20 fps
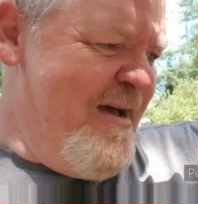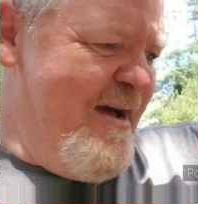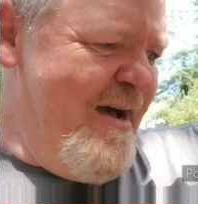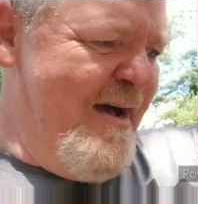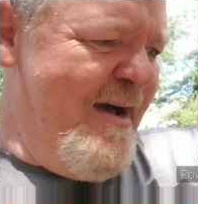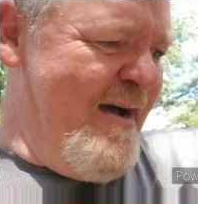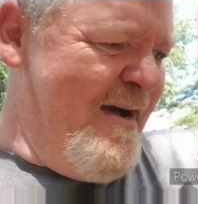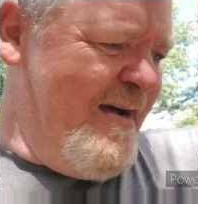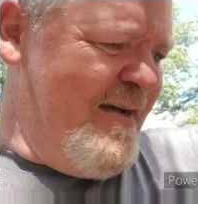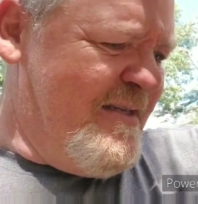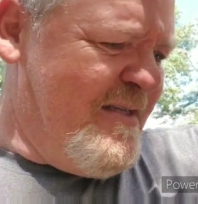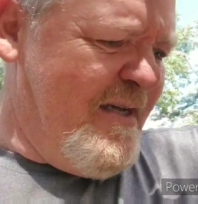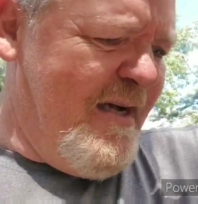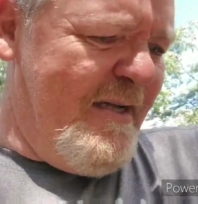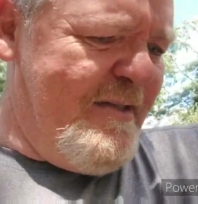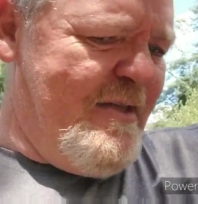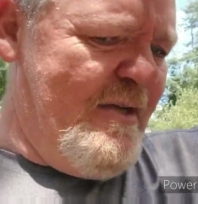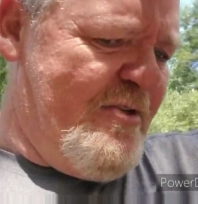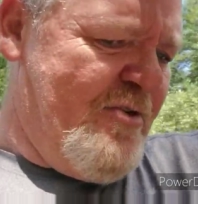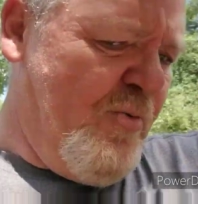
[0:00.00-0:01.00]
It's
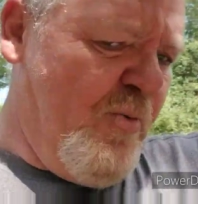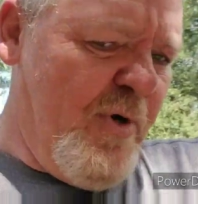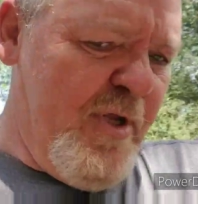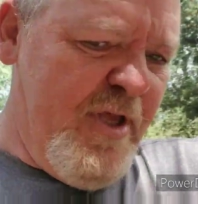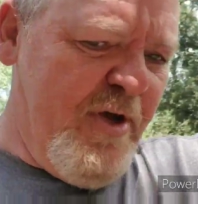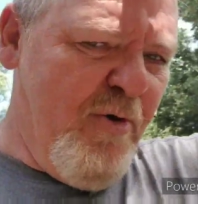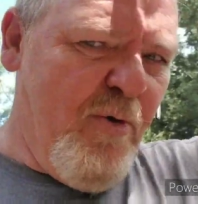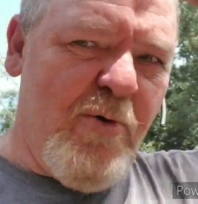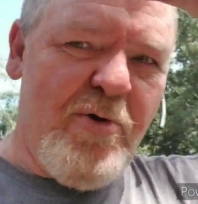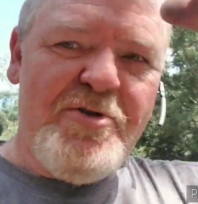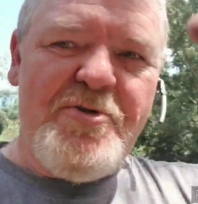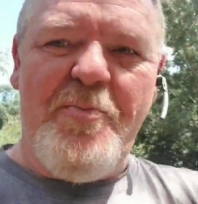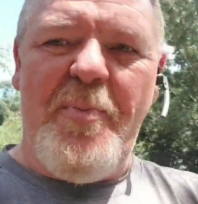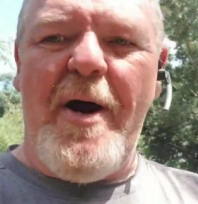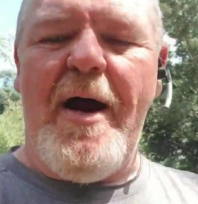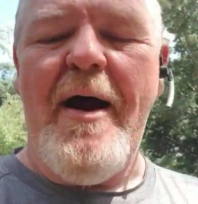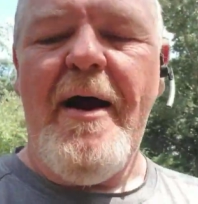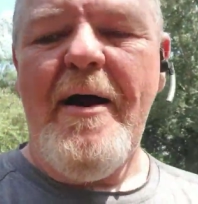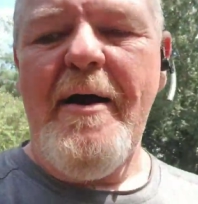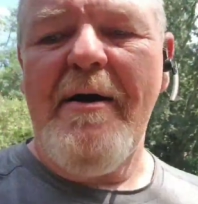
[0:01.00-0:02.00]
got the 20
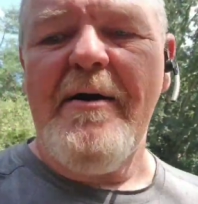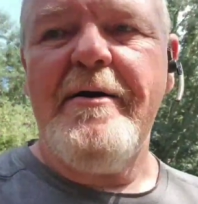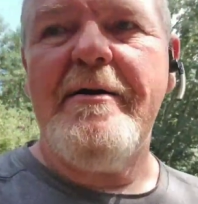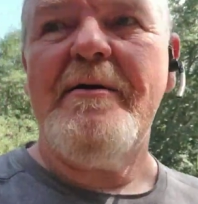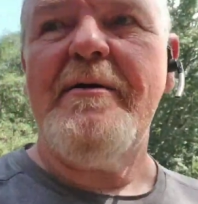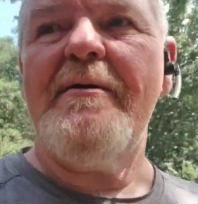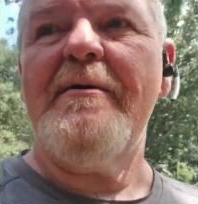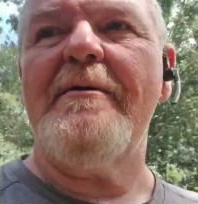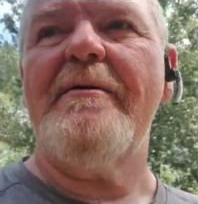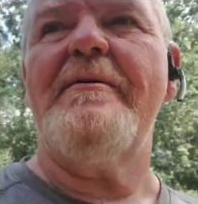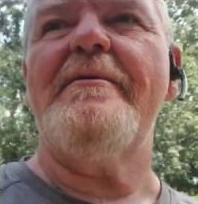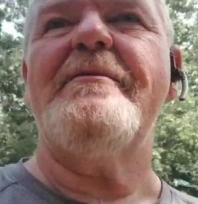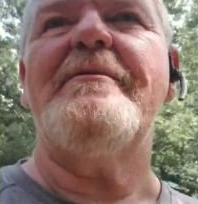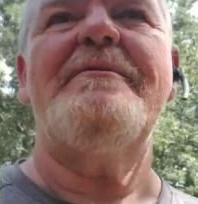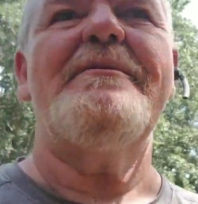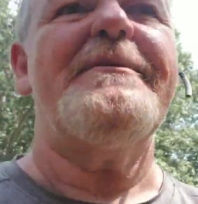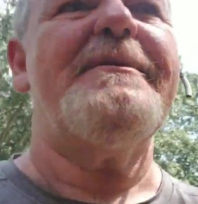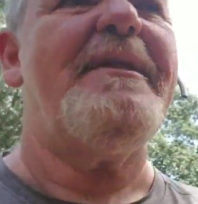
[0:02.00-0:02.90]
horsepower, I